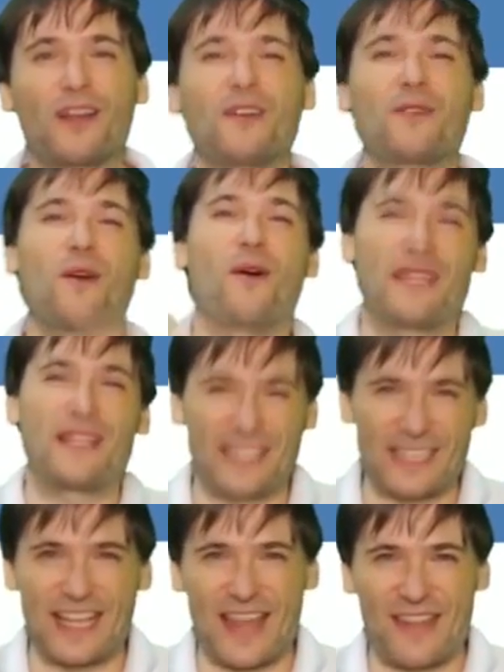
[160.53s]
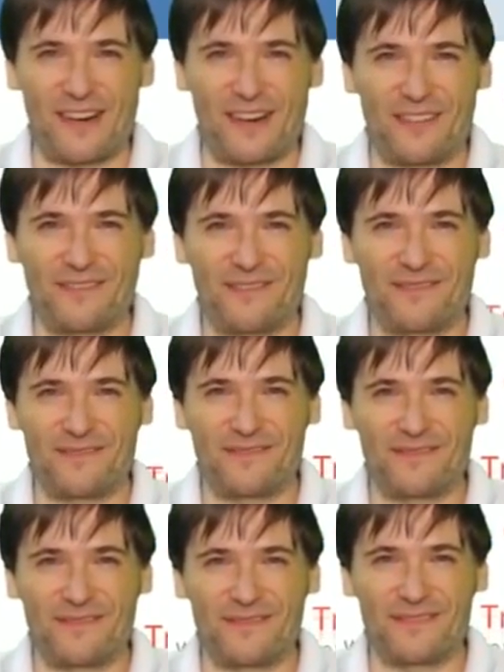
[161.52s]
growing together.
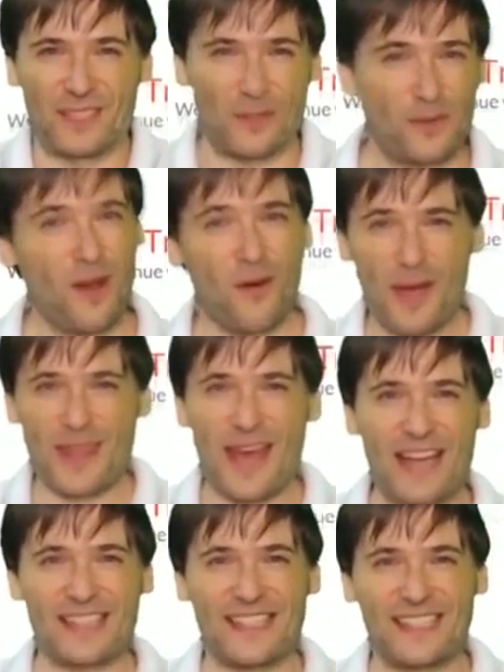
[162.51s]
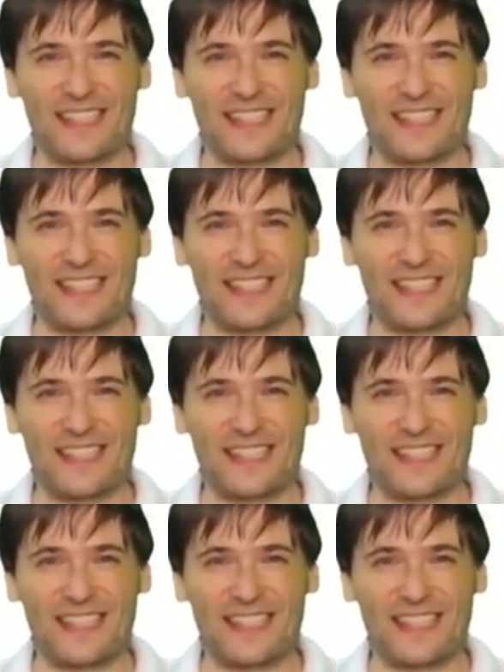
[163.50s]
So grow with us!